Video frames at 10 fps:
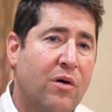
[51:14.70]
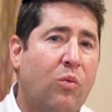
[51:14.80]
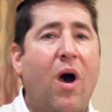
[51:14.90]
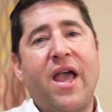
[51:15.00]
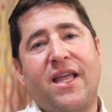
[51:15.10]

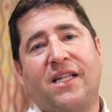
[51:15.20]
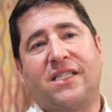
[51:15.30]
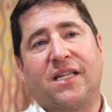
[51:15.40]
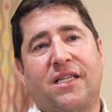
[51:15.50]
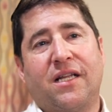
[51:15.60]
Why is
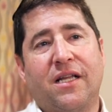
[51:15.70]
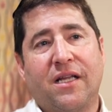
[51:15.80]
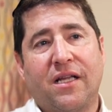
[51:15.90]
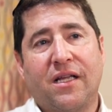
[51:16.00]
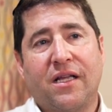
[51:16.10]
it
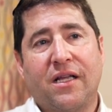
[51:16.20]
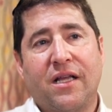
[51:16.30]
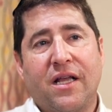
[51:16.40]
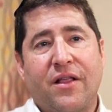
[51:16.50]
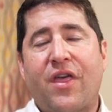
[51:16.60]

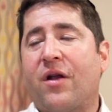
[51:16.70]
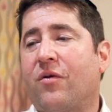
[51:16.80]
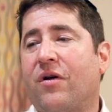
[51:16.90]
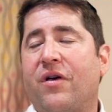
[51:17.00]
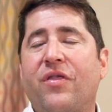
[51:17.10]
that
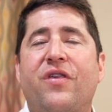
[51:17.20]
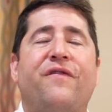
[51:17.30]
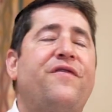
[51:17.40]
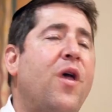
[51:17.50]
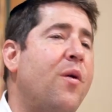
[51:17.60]
the
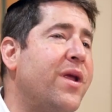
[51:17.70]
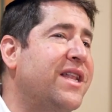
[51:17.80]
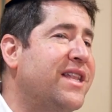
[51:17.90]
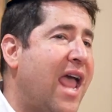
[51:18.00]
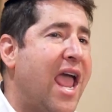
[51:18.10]
very
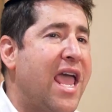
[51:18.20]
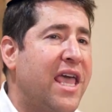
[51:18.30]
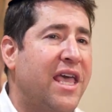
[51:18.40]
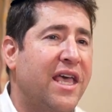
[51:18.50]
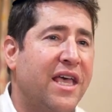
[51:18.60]

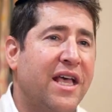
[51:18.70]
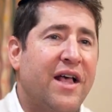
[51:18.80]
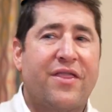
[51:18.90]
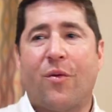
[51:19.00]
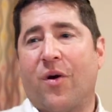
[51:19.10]
day
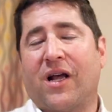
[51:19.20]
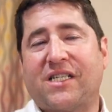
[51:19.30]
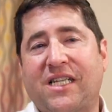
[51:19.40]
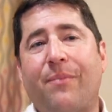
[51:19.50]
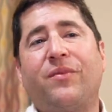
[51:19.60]
that we're
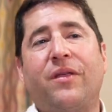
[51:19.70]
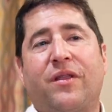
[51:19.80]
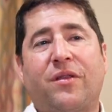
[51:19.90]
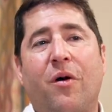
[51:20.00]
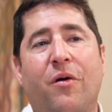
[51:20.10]
accepting
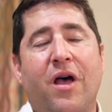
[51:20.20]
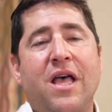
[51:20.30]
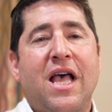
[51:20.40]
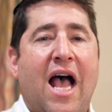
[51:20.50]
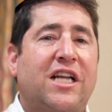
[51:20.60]
the Torah,
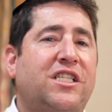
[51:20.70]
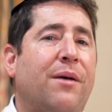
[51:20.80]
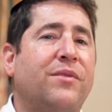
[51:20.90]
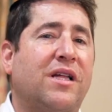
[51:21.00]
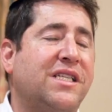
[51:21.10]

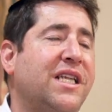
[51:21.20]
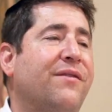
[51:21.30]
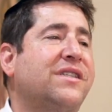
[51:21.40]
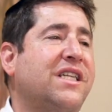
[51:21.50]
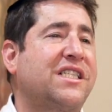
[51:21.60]
Hashem doesn't
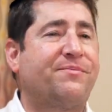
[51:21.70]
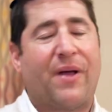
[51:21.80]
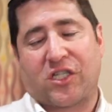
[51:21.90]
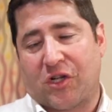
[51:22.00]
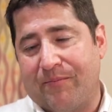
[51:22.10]
give us a
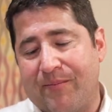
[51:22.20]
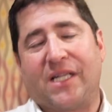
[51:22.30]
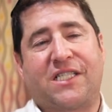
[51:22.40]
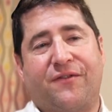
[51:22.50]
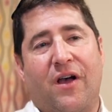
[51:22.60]
special
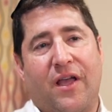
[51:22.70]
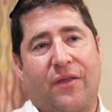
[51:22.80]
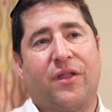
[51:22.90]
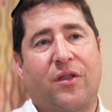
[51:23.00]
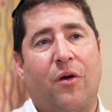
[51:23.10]
mitzvah
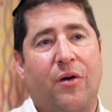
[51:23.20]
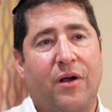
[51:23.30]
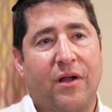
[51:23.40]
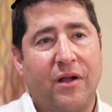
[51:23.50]
in the Torah?